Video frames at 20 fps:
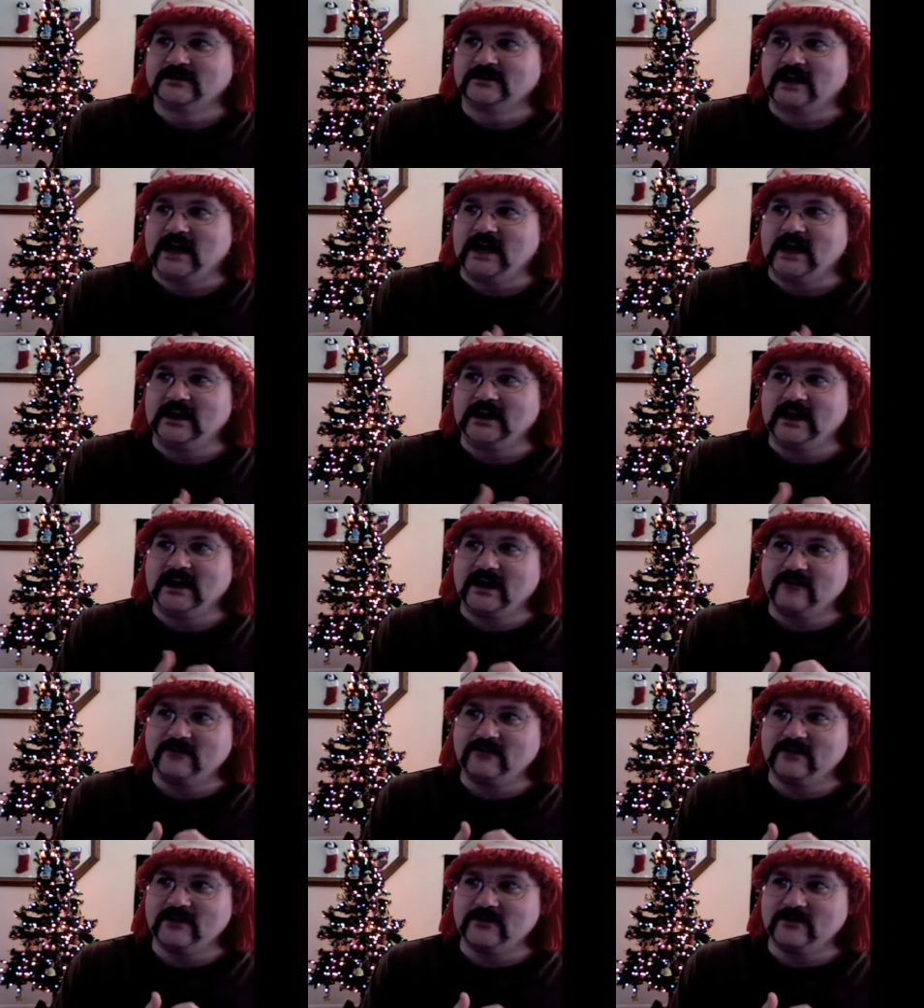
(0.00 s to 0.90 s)
I
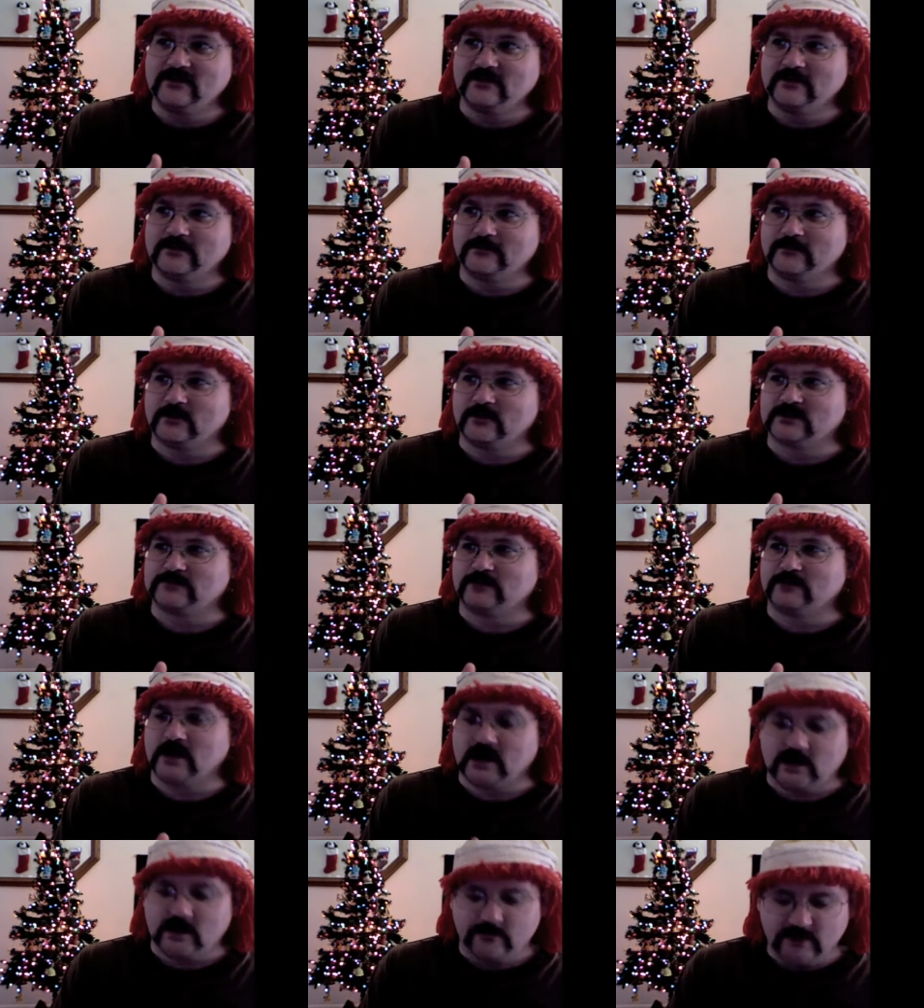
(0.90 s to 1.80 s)
love you. And of course,
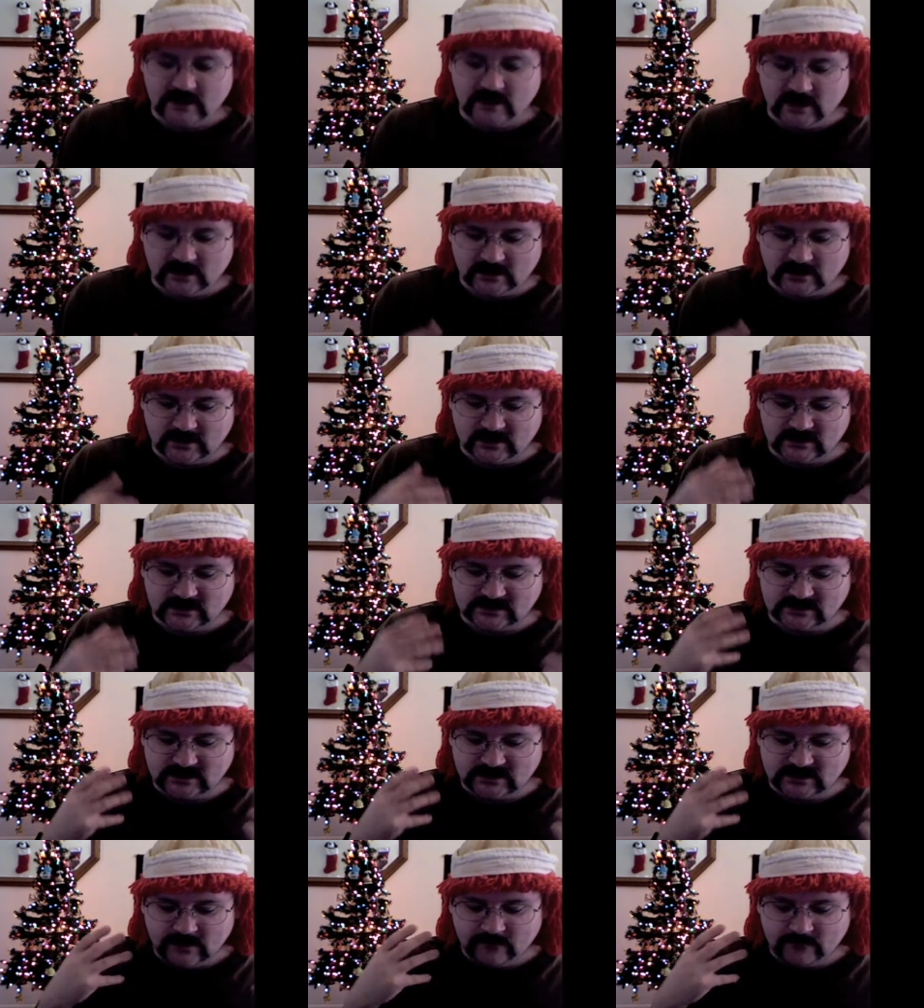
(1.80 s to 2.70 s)
Bob being
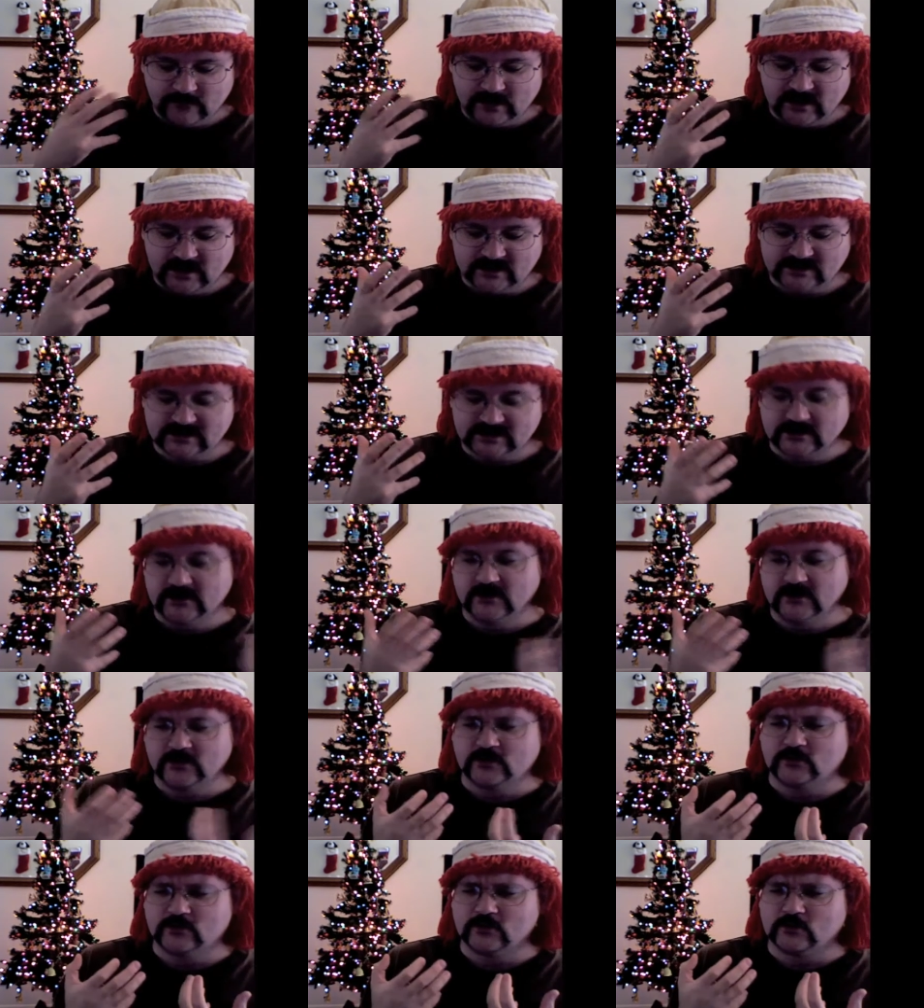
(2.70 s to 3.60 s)
this person
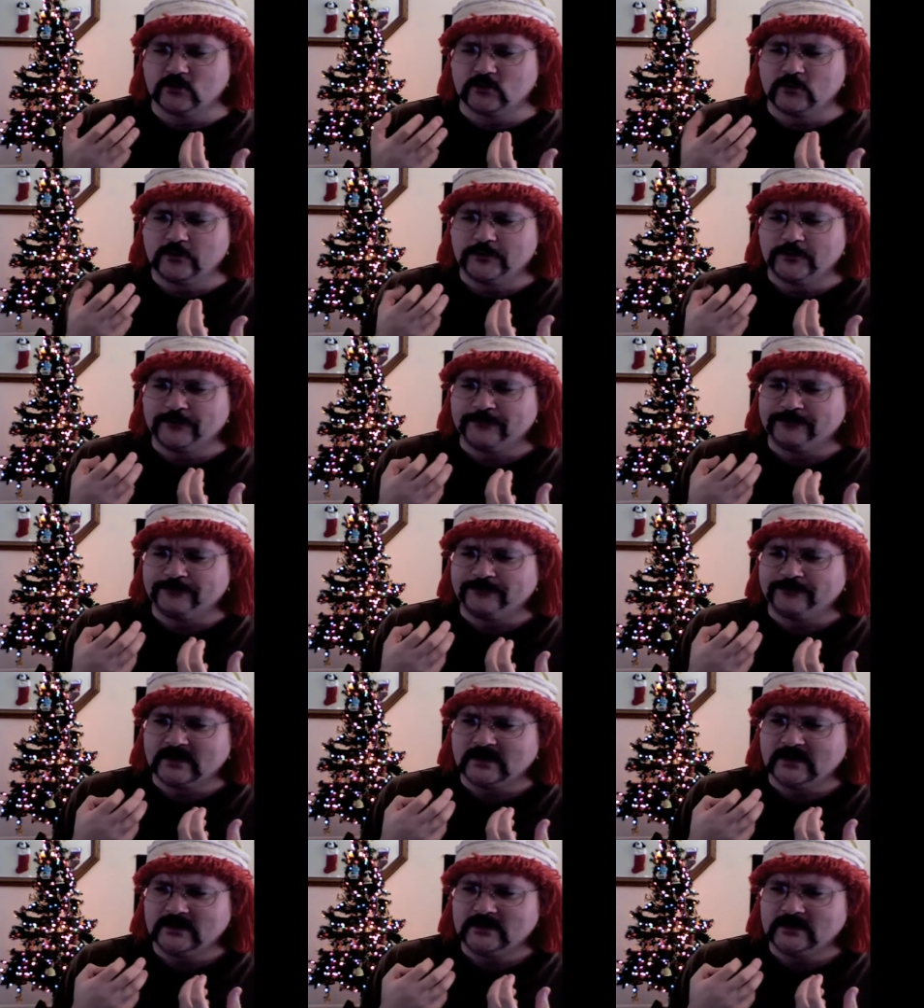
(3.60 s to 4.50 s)
who
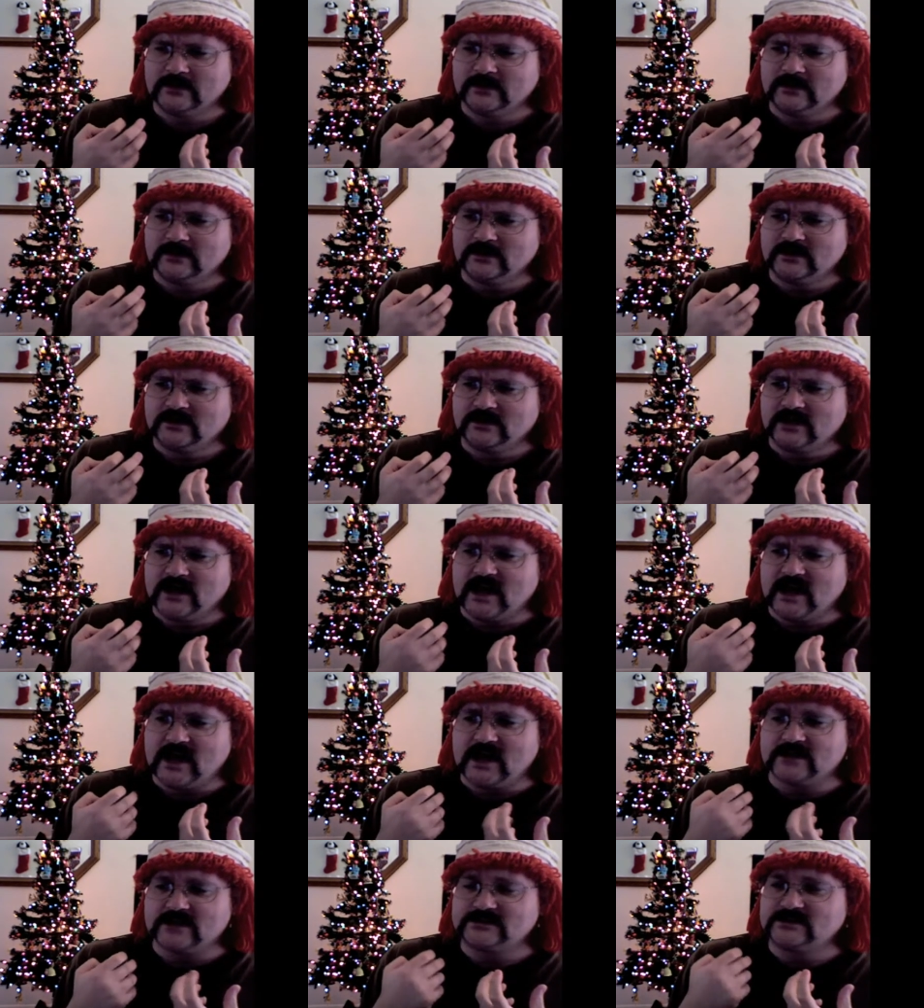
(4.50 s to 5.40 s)

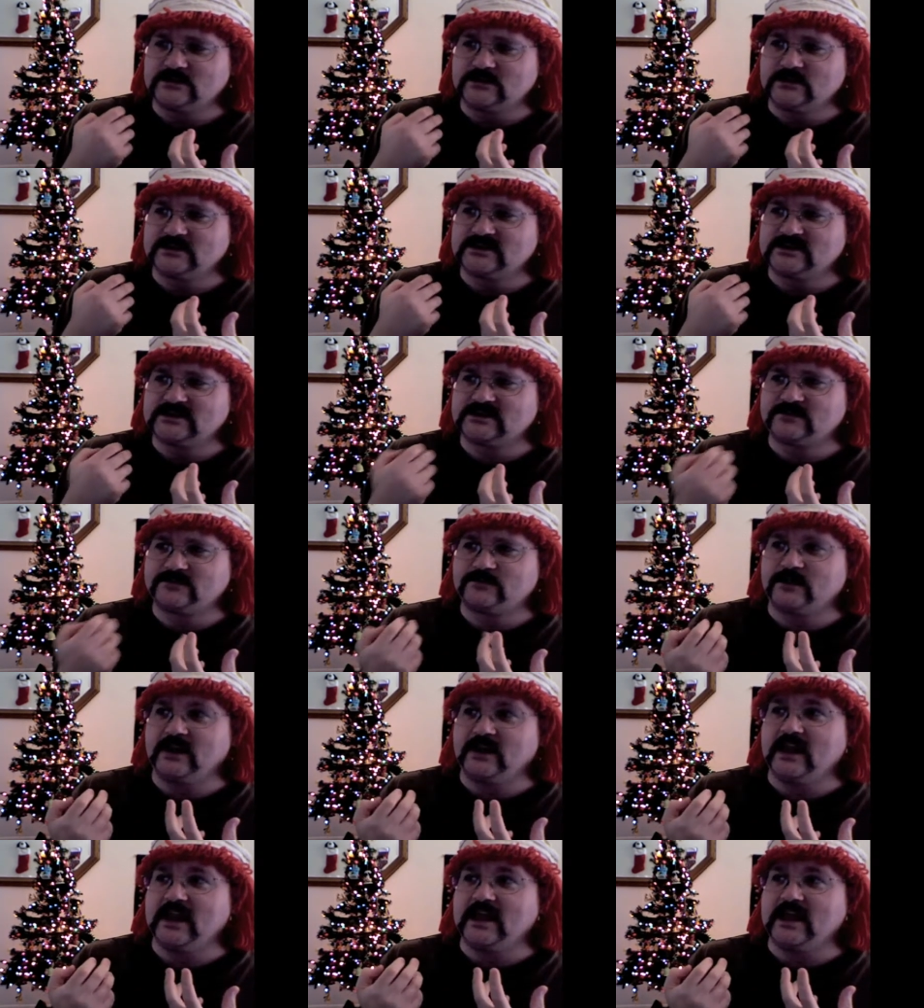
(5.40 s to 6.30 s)
has to
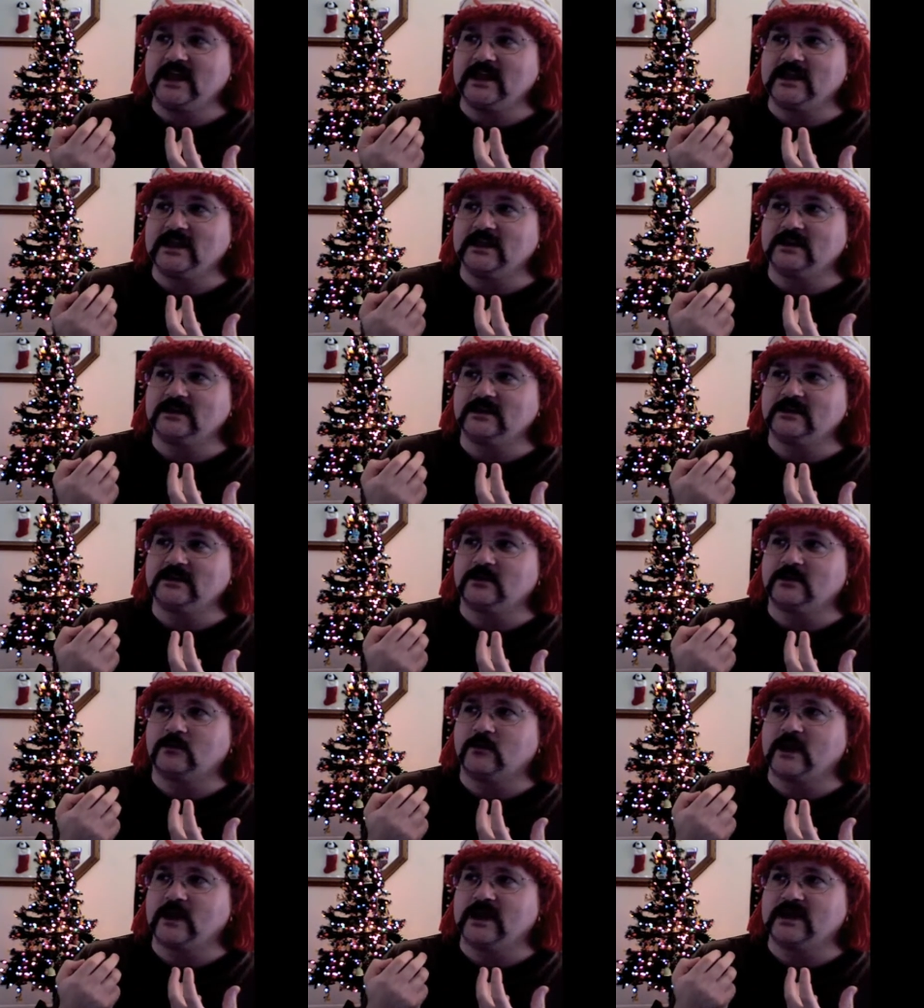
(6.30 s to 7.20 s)
explain
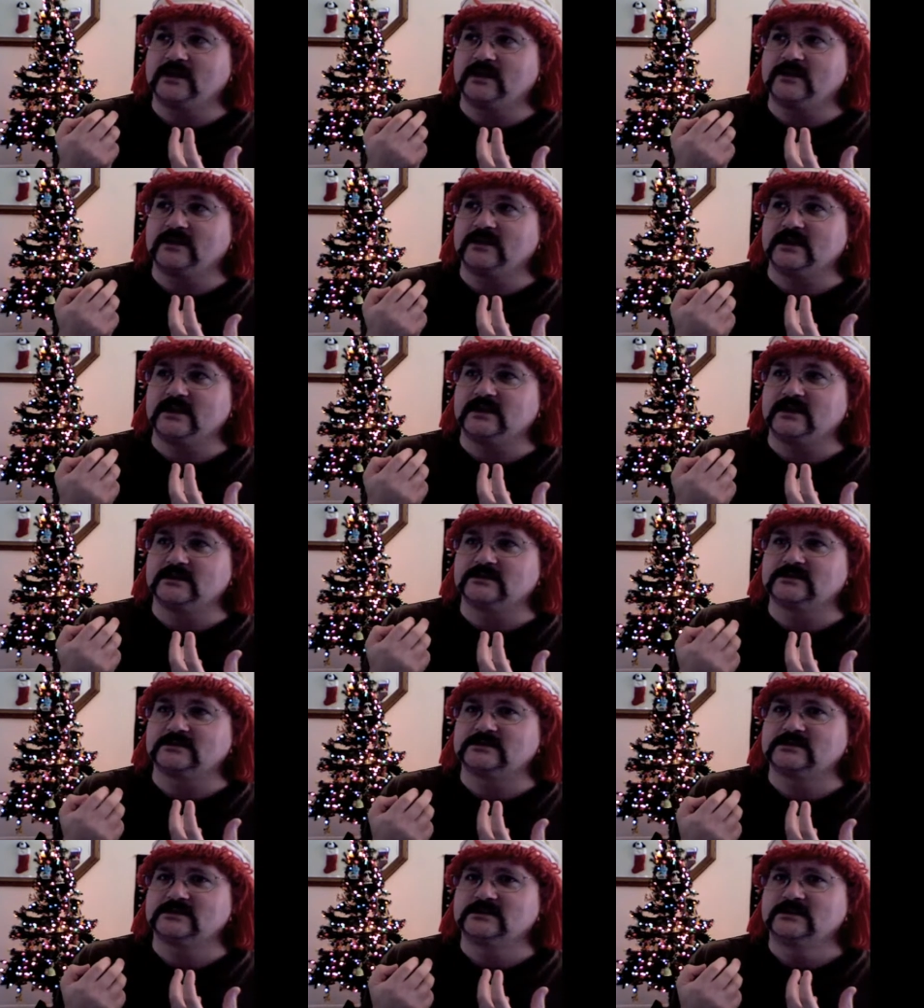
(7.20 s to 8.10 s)
away things.